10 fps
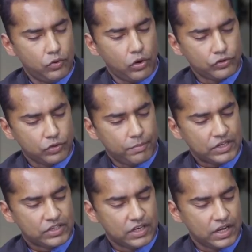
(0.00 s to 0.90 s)
also
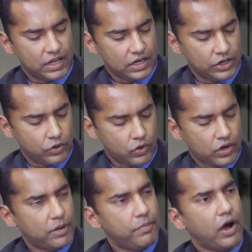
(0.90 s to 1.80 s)
mentioned earlier on
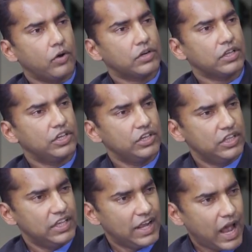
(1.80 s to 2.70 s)
about
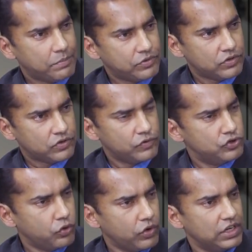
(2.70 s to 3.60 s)
the absence of
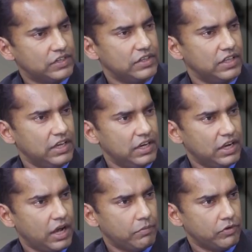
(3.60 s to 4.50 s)
joyness in the
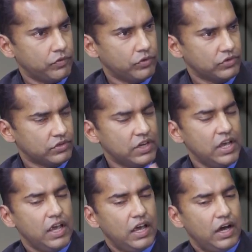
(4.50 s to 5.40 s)
Indian Armed Forces.
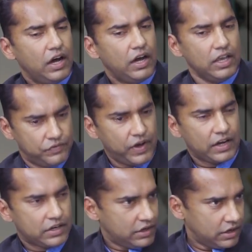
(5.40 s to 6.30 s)
In
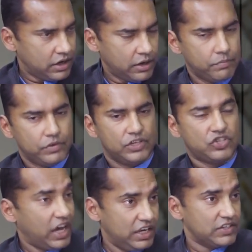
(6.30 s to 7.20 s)
fact, the
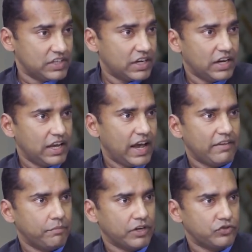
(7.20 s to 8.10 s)
Chinese certainly
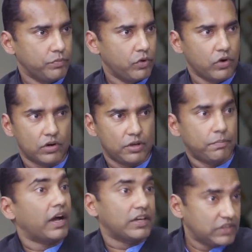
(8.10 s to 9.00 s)
have much more. The
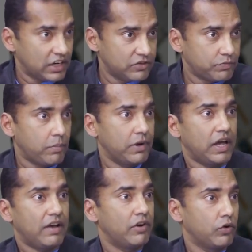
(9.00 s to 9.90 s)
Pakistanis probably
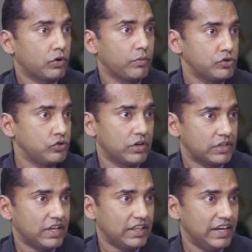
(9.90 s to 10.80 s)
have a lot more
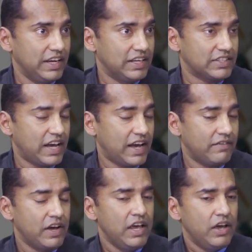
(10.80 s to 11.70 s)
joyness than the Indians
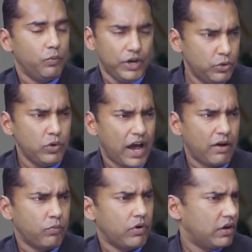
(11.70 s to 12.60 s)
have. We do
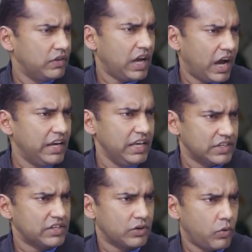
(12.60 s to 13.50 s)
have the
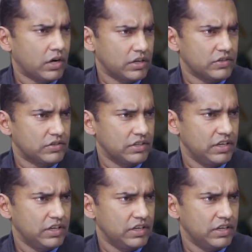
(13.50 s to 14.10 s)
IDS headquarters, the